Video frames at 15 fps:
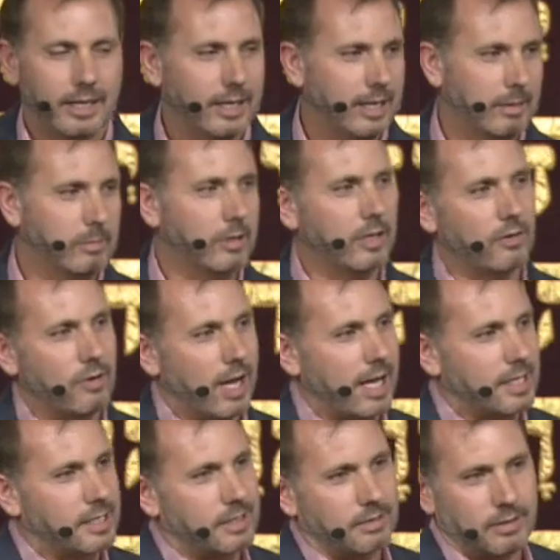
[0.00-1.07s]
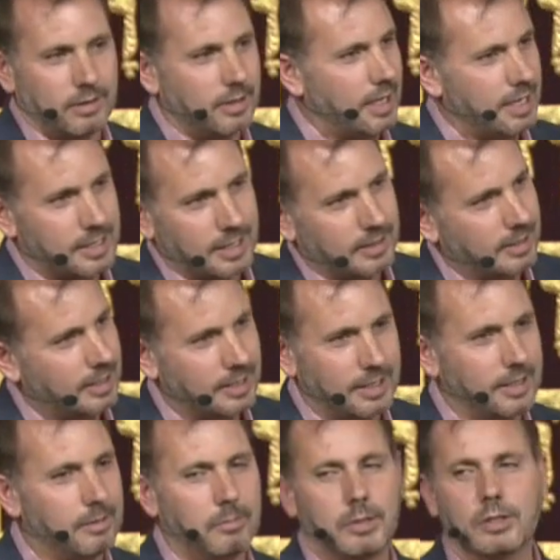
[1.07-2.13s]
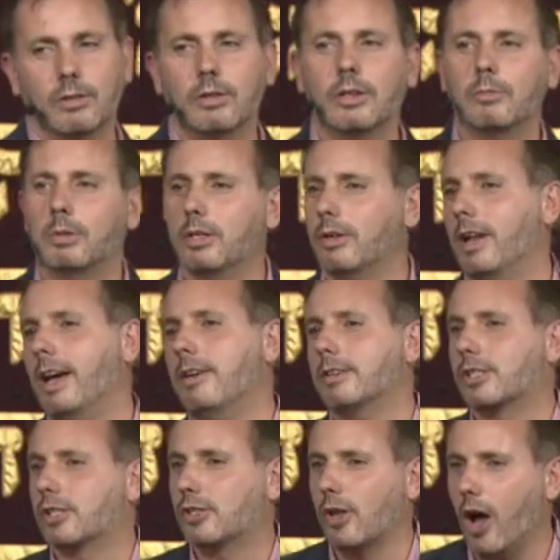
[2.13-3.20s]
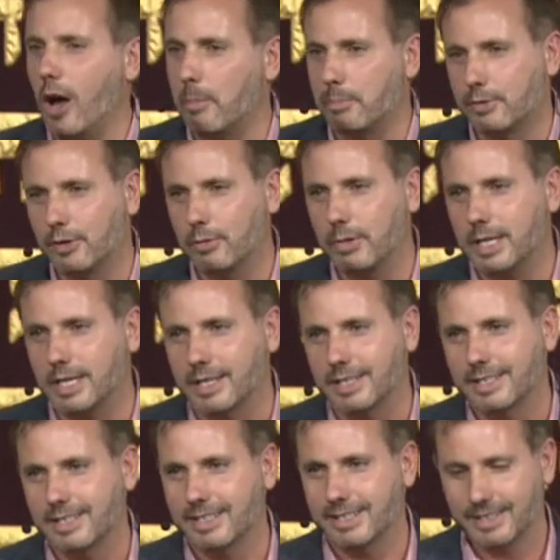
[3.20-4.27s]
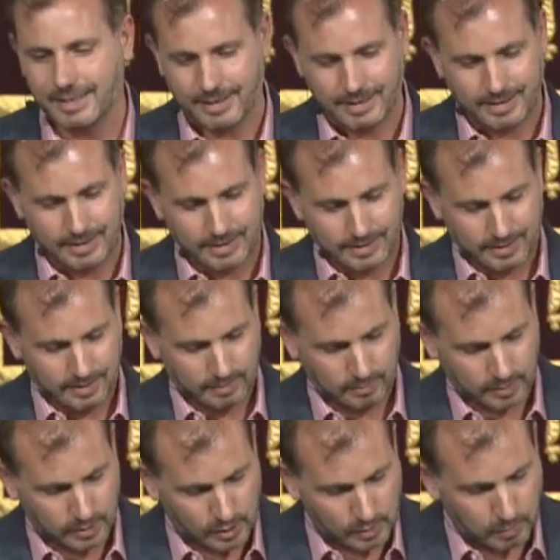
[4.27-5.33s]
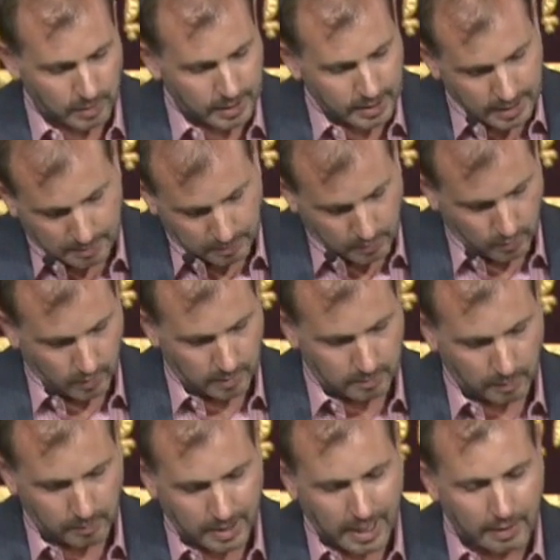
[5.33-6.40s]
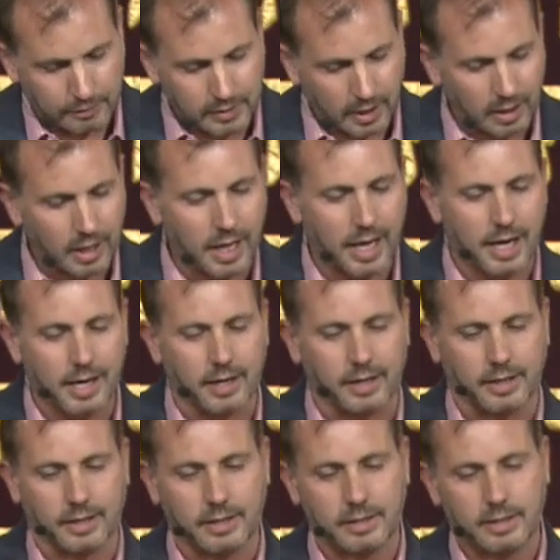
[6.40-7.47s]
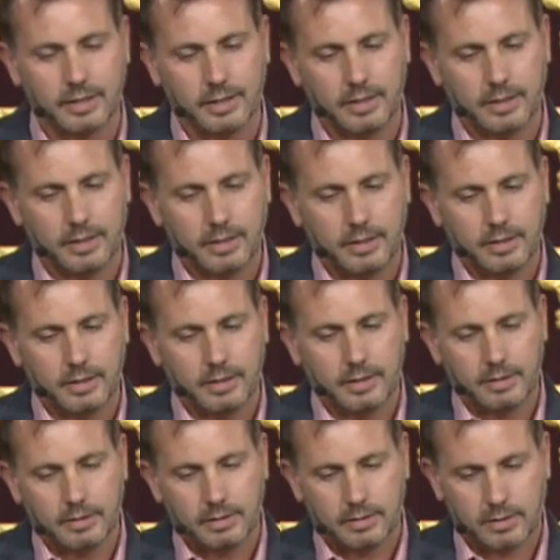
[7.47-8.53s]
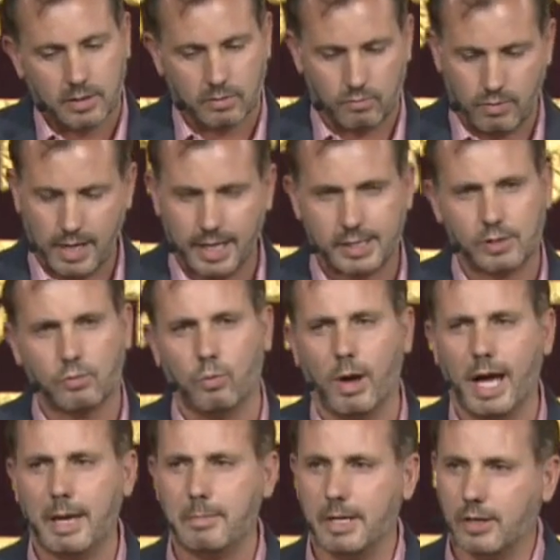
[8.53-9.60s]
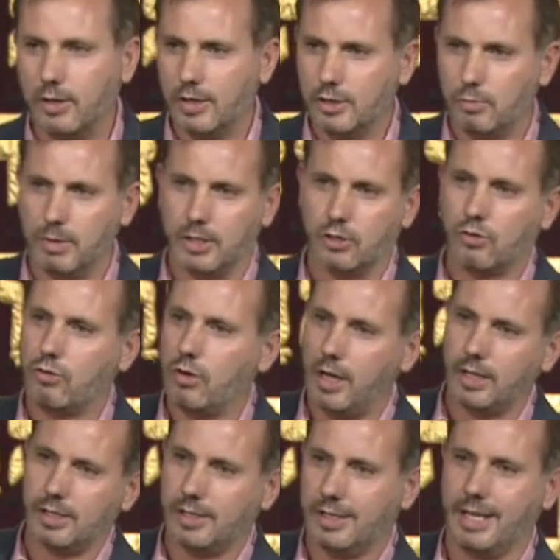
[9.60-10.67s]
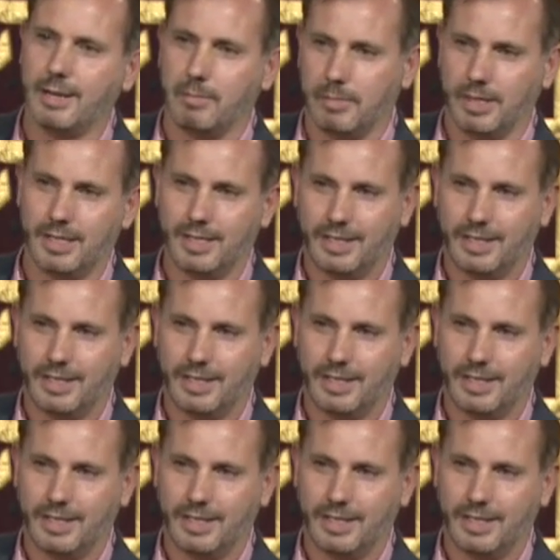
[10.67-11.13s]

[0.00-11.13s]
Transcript: I'm going to rest. Well, that's we don't know how to stop, do we? We just want to keep going, but we have to learn to rest. Why? Because we trust him.